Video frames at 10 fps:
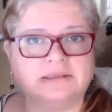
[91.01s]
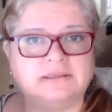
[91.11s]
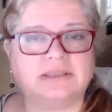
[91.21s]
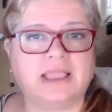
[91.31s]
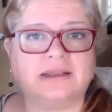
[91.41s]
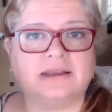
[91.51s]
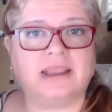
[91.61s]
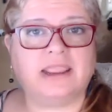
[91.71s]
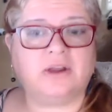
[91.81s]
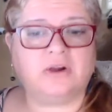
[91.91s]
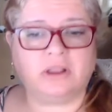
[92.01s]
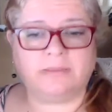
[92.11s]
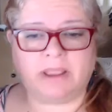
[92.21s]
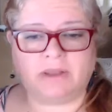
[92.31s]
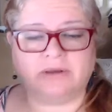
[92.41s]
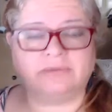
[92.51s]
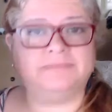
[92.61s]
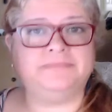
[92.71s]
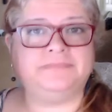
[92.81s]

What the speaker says: stagnant air come out and